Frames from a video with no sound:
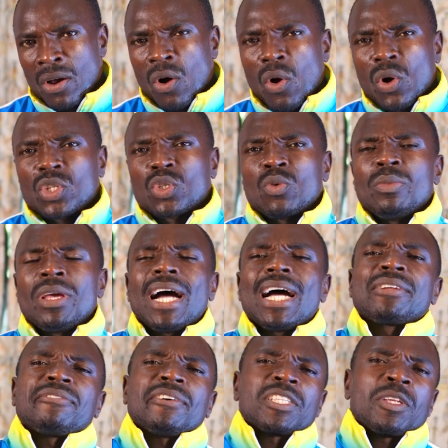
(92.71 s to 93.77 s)
Or it will be
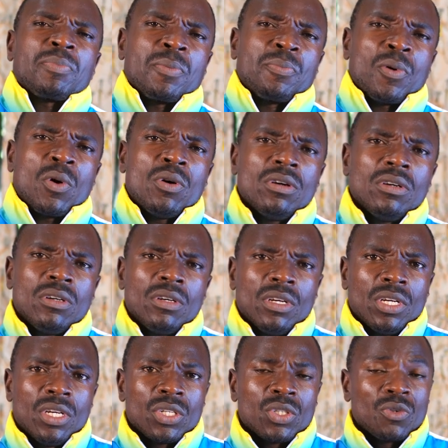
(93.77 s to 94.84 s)
hard for other people
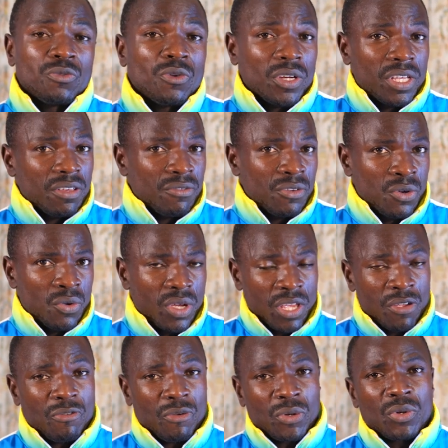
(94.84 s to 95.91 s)
to forgive you
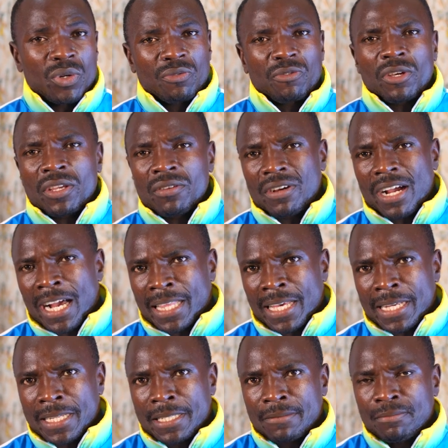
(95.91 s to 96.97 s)
if you do not forgive
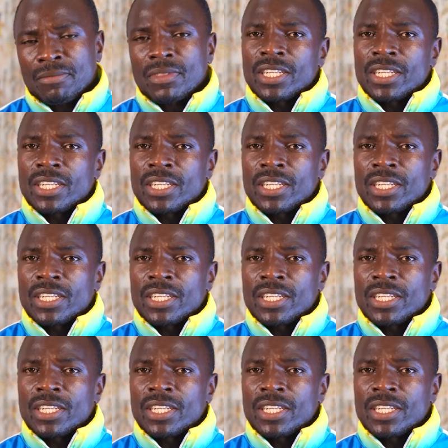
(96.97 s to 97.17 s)
others.